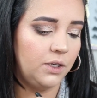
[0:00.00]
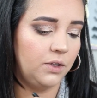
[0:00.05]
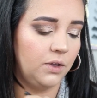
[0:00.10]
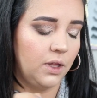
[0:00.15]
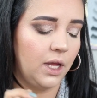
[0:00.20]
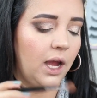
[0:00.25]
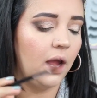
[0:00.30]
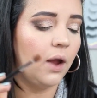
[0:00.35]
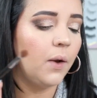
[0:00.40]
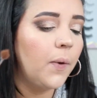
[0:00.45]
do
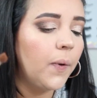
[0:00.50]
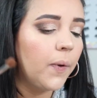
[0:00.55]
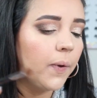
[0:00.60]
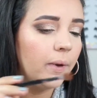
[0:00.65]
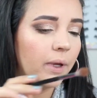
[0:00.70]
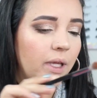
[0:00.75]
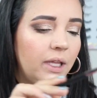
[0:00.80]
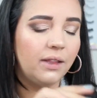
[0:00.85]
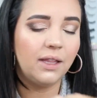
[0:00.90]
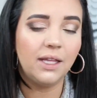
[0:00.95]
that.
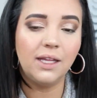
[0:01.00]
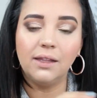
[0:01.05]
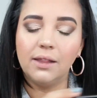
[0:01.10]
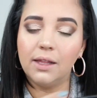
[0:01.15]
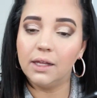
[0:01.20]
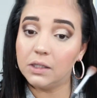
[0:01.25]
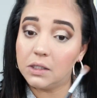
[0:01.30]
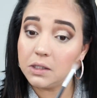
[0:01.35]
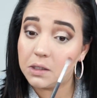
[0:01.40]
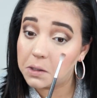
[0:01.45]
I think
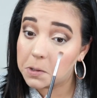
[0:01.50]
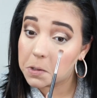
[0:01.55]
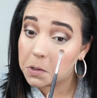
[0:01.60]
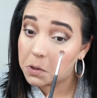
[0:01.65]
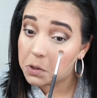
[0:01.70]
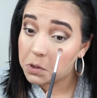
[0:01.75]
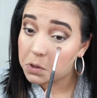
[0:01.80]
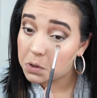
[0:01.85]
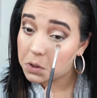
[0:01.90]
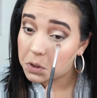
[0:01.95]
that's a little
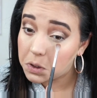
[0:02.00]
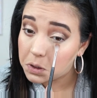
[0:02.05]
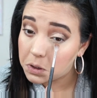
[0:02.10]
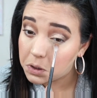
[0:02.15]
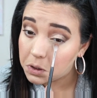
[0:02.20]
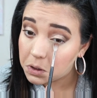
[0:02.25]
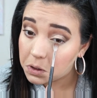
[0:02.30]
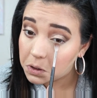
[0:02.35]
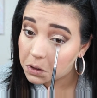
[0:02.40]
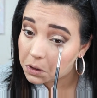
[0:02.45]
too
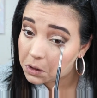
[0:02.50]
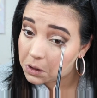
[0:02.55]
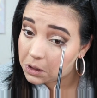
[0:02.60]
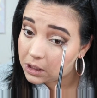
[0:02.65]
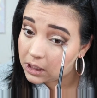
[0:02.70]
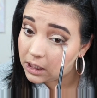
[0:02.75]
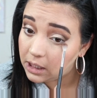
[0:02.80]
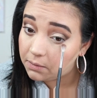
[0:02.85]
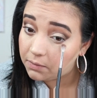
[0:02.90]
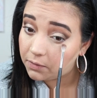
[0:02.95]

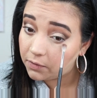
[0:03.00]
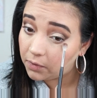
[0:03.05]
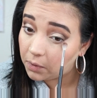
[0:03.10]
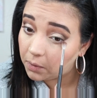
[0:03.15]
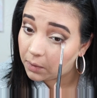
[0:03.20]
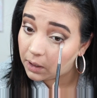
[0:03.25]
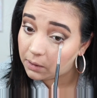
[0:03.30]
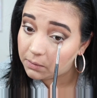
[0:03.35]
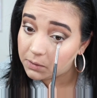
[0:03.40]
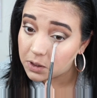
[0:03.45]
deep for
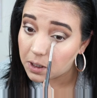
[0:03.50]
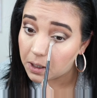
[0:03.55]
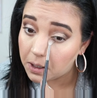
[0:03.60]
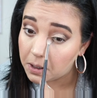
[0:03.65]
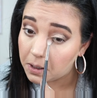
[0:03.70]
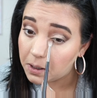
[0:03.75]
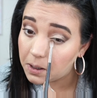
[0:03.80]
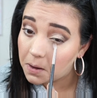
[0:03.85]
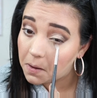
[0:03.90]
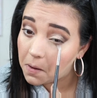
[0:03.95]
what I'm trying
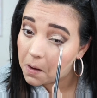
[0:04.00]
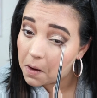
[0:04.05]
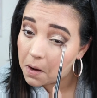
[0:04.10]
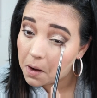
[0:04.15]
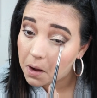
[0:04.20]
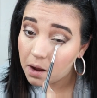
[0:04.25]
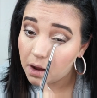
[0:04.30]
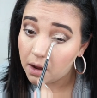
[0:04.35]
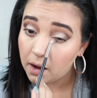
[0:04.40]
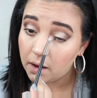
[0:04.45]
to do.
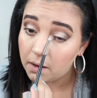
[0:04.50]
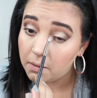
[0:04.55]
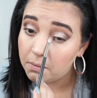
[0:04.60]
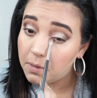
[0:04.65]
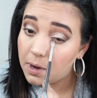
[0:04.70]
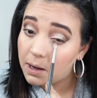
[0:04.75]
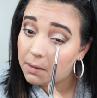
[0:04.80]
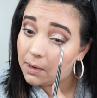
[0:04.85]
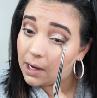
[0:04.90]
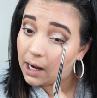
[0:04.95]

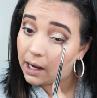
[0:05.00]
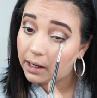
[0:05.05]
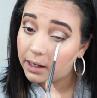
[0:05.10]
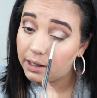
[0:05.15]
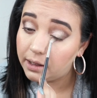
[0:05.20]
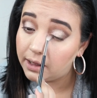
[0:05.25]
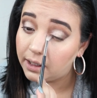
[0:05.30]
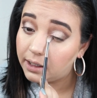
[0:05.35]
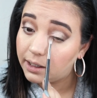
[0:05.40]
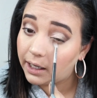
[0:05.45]
Maybe not.
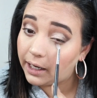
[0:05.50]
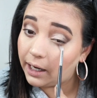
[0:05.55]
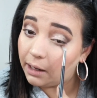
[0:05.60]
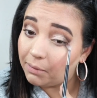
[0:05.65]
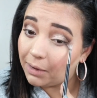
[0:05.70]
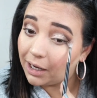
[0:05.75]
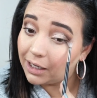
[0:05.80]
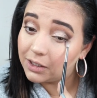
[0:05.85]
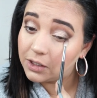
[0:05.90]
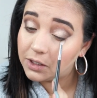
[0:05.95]
I think I
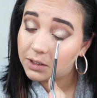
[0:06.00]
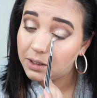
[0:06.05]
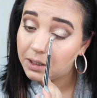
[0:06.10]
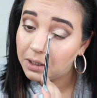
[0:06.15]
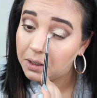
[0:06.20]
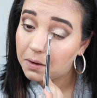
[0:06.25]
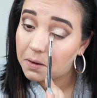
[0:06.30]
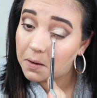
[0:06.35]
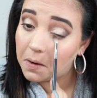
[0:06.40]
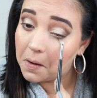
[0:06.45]
am actually.
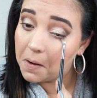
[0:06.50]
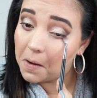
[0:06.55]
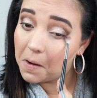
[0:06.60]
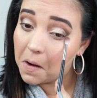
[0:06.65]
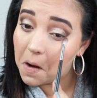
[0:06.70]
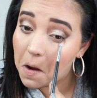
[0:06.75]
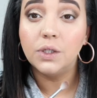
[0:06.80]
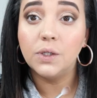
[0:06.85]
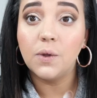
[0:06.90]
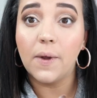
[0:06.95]

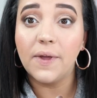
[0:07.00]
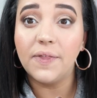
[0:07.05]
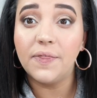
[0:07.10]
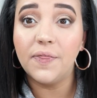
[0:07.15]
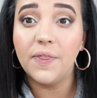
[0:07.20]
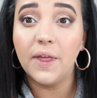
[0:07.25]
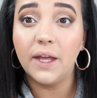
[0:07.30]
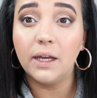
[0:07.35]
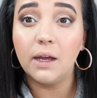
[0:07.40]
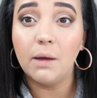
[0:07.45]
So I
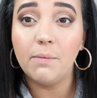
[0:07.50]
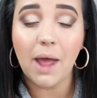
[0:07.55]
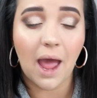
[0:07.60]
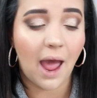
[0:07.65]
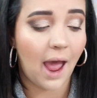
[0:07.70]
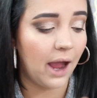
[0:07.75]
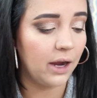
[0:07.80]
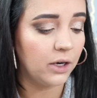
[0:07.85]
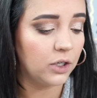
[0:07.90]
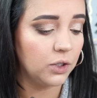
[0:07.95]
think I'm
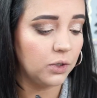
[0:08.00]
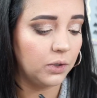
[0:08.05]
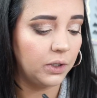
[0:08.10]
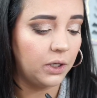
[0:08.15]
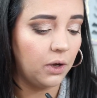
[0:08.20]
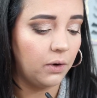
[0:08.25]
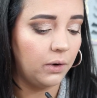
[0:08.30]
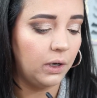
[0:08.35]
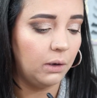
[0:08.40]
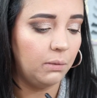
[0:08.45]
actually
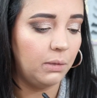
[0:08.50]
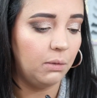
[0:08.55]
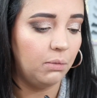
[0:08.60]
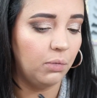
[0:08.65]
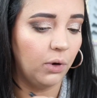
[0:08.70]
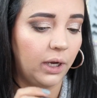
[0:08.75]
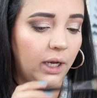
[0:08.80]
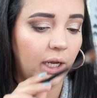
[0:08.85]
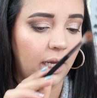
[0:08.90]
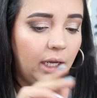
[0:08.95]
going to be
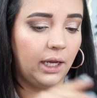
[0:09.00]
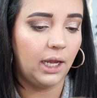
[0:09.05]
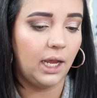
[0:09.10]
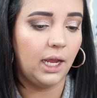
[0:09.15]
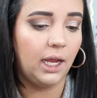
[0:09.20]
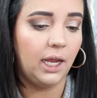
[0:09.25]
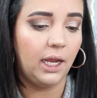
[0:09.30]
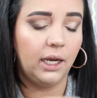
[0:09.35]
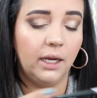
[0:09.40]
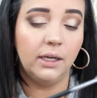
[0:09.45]
bringing
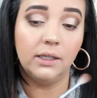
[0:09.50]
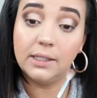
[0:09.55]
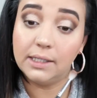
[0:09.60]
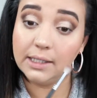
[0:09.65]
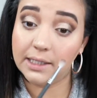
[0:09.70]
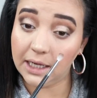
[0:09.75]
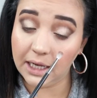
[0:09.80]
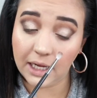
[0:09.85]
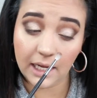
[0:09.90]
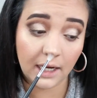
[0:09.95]
in
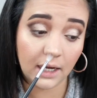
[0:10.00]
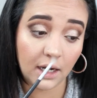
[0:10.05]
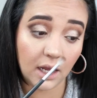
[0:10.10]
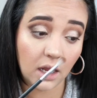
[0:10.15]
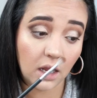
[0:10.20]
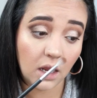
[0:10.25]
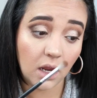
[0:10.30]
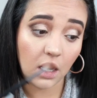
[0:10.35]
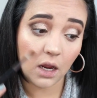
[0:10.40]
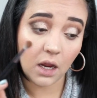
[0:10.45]
Seed
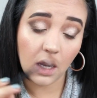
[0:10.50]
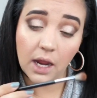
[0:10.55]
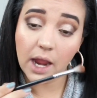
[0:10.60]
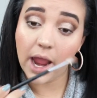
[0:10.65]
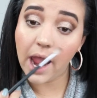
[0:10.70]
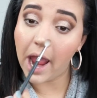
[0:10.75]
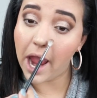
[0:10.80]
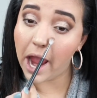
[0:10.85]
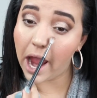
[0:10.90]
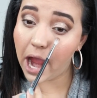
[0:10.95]

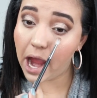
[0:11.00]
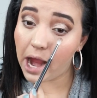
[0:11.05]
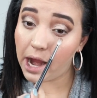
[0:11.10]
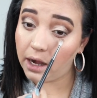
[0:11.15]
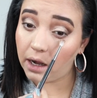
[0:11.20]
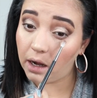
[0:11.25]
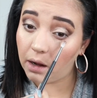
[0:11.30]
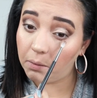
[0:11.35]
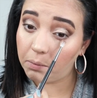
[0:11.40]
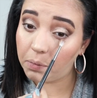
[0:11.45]

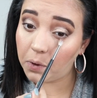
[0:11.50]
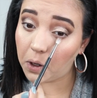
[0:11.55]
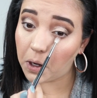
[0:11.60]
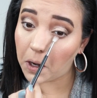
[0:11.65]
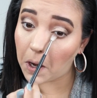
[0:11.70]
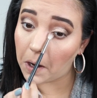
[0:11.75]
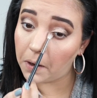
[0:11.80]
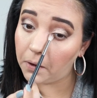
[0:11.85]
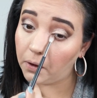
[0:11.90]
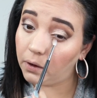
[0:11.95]
and put
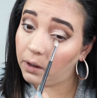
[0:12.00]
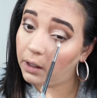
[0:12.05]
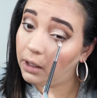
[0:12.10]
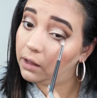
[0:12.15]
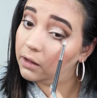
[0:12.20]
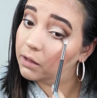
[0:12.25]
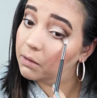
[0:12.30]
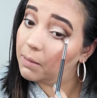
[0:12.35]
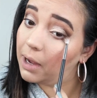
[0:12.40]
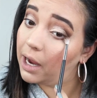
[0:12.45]
it
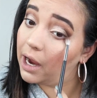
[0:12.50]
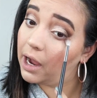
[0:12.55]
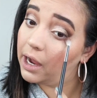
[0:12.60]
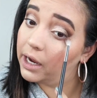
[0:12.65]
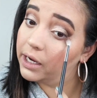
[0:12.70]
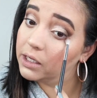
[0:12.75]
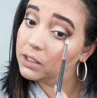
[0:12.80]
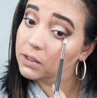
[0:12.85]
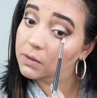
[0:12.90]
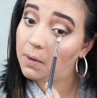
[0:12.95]
underneath my
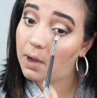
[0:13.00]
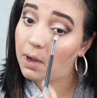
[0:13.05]
eye as